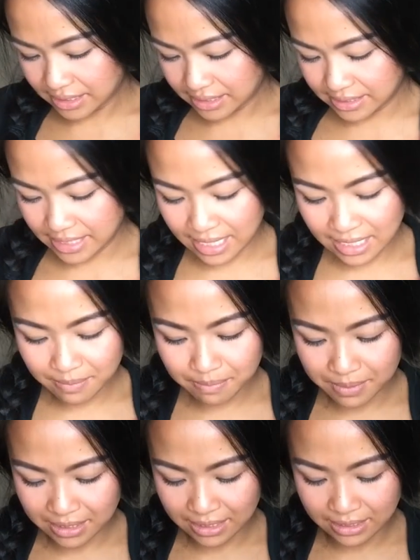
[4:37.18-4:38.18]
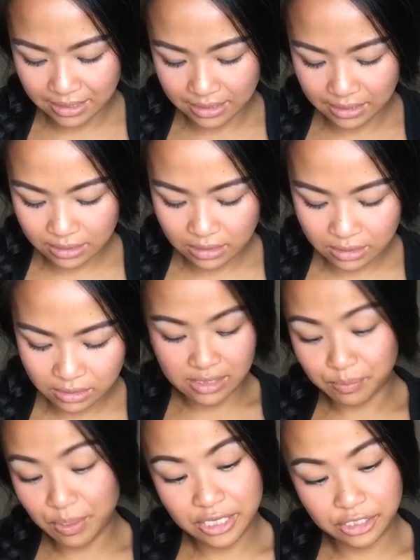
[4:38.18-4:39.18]
Is a beanie.
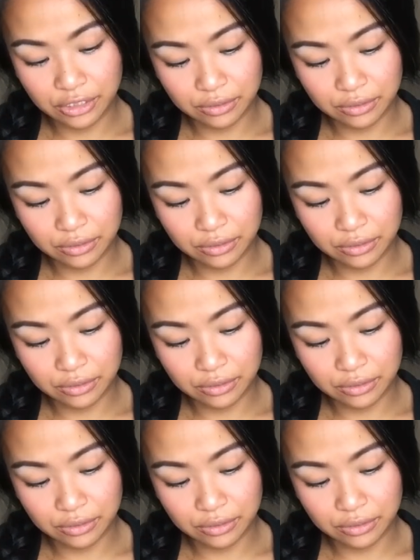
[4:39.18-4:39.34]
It's brand